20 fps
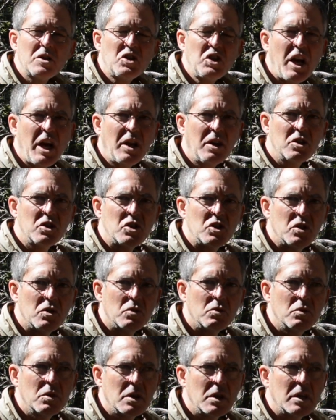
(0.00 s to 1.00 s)
challenge
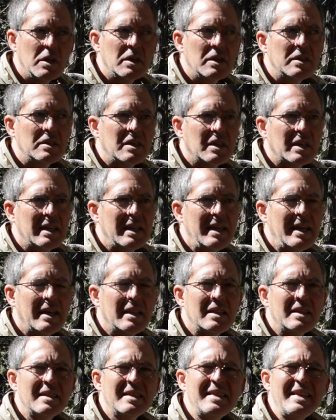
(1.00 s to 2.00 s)
you to get